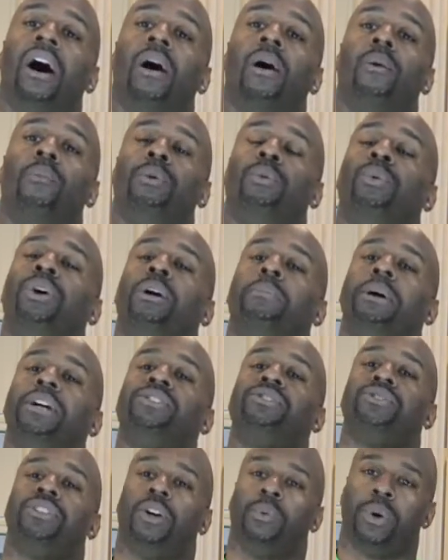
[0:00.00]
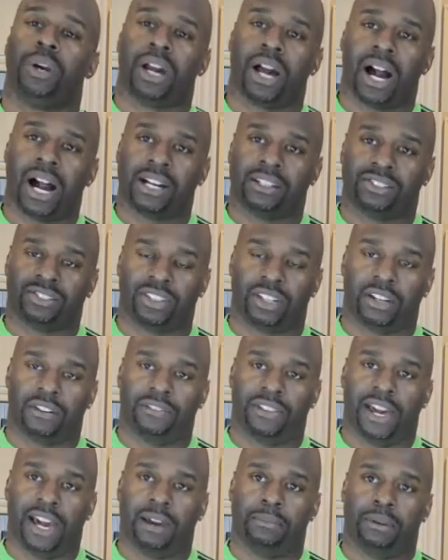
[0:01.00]
We want to make sure that we're cognizant
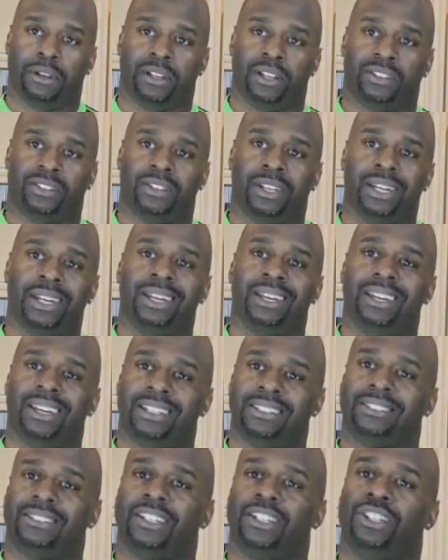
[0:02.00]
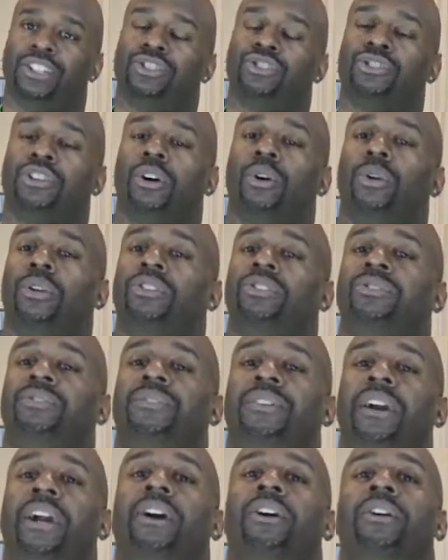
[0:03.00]
of that because insulin control is
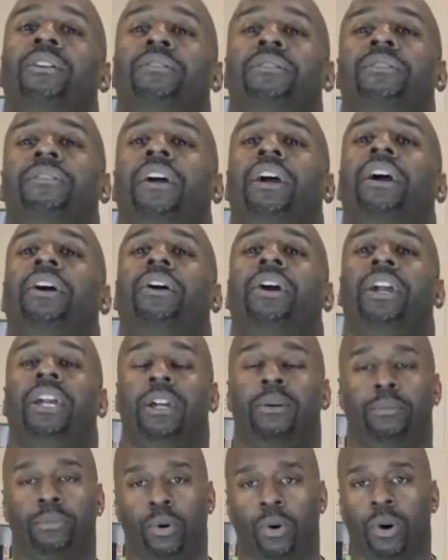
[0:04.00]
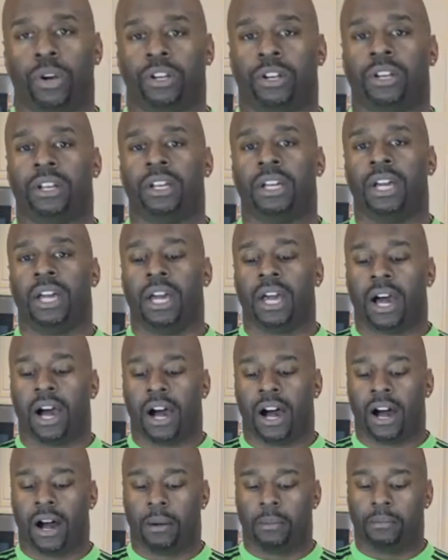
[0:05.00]
very, very important.
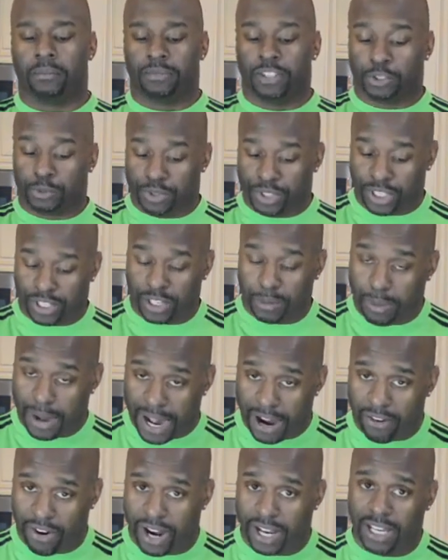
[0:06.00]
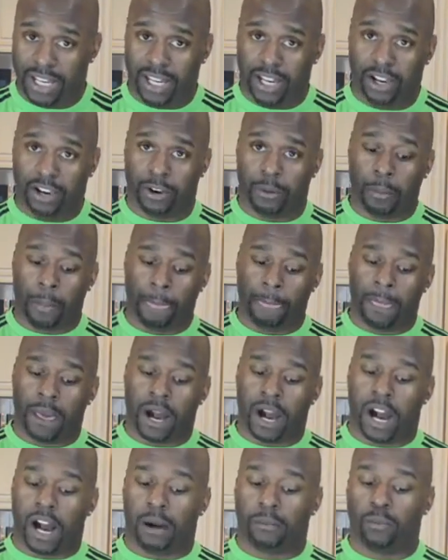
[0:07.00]
This particular pie right here,
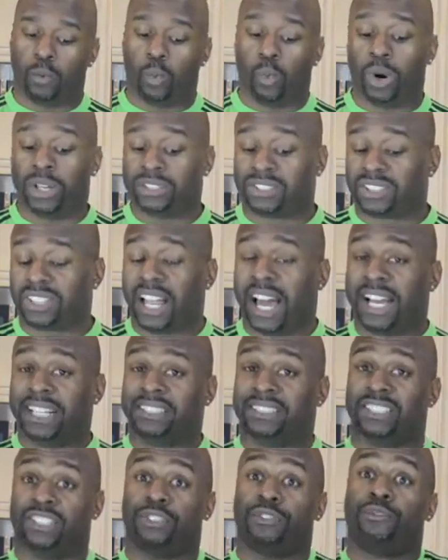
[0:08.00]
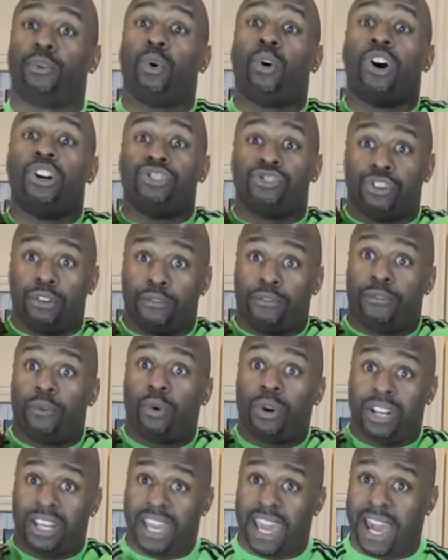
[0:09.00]
one slice is
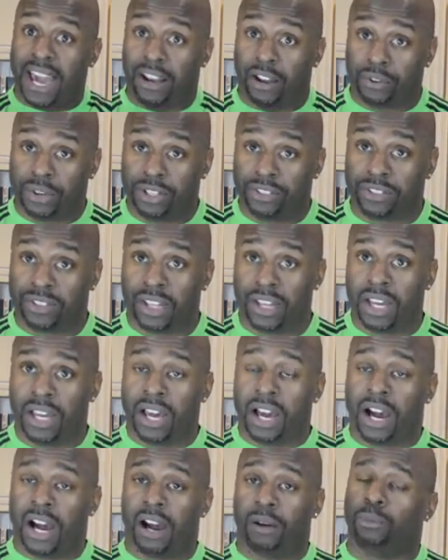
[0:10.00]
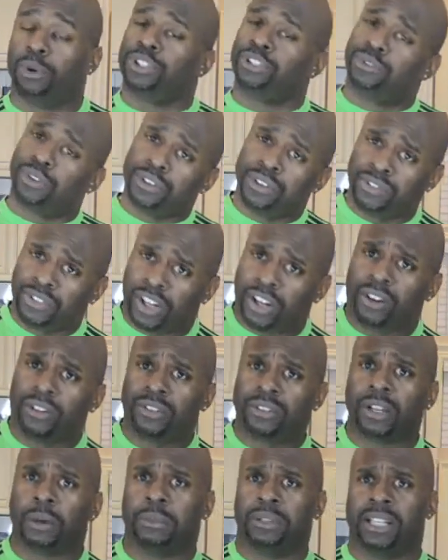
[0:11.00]
440 calories, which for
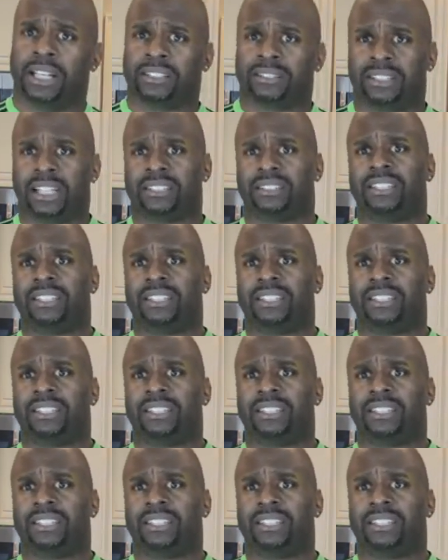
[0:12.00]
dessert, I mean, that's